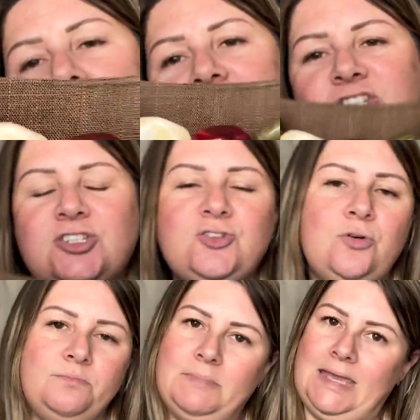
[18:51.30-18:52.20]
It's just
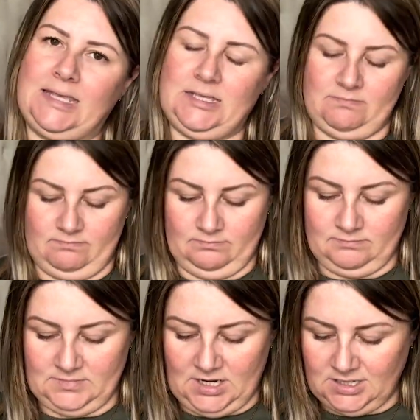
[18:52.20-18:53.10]
not me.
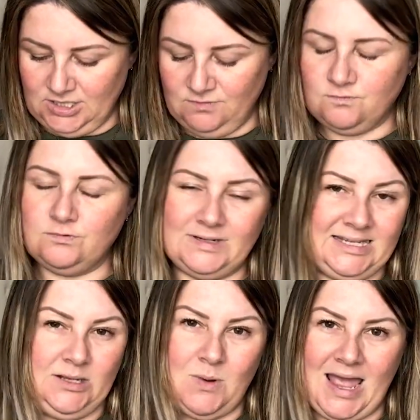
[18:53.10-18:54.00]
I don't
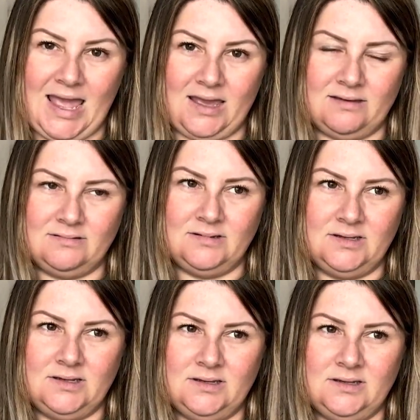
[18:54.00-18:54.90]
really wear
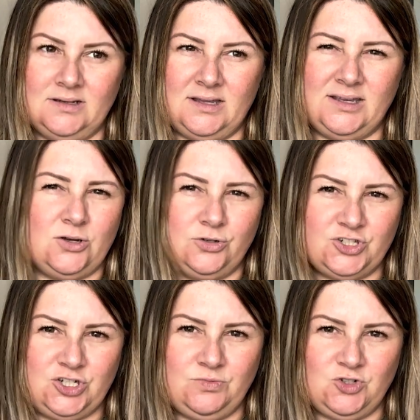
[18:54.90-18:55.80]
like
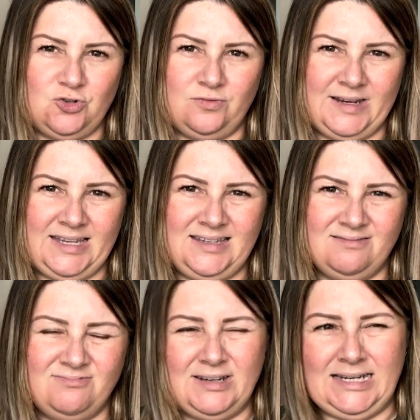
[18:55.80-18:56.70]
costume jewellery,
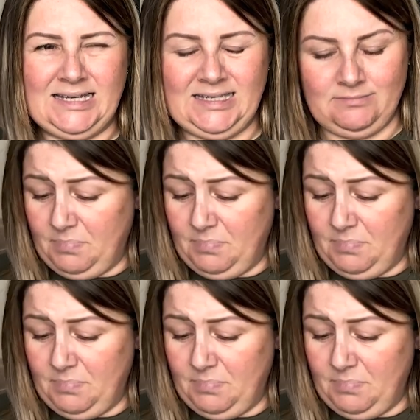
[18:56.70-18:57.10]
really.